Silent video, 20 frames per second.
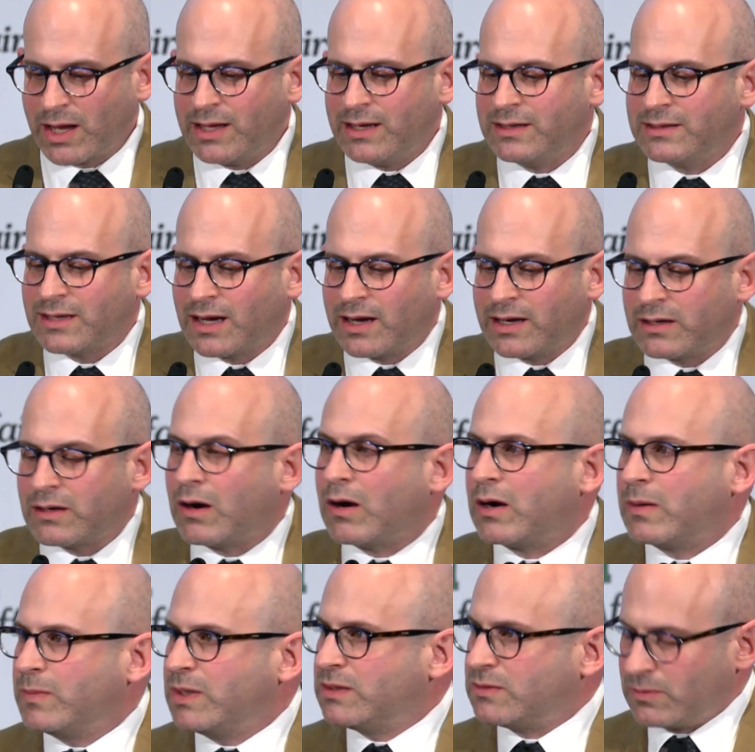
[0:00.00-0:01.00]
and entire
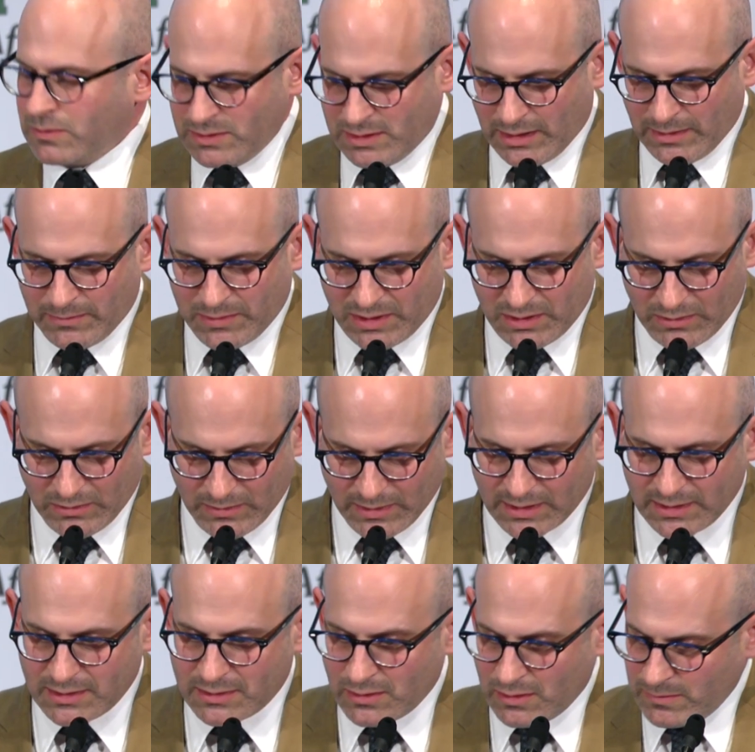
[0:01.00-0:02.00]
armies rose up to
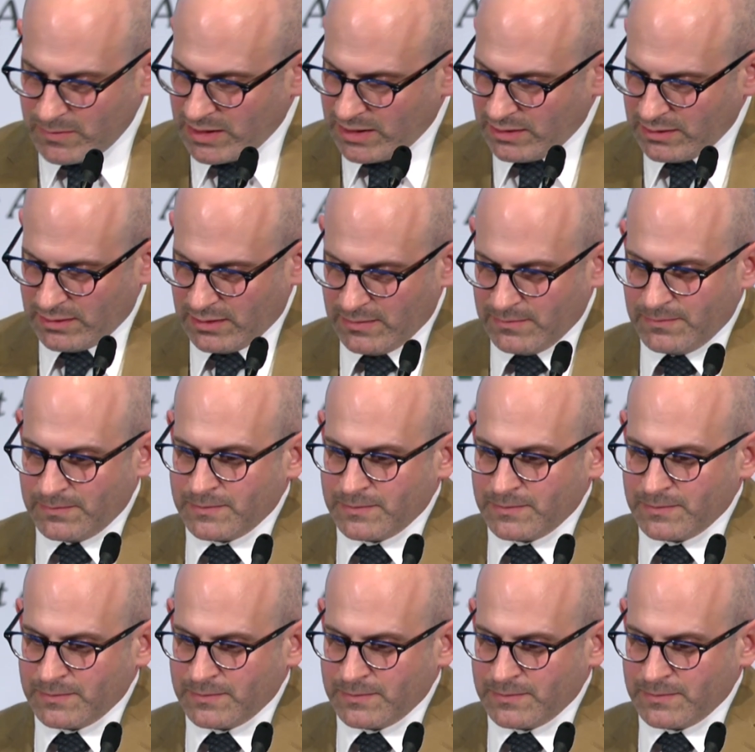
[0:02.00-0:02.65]
exterminate them.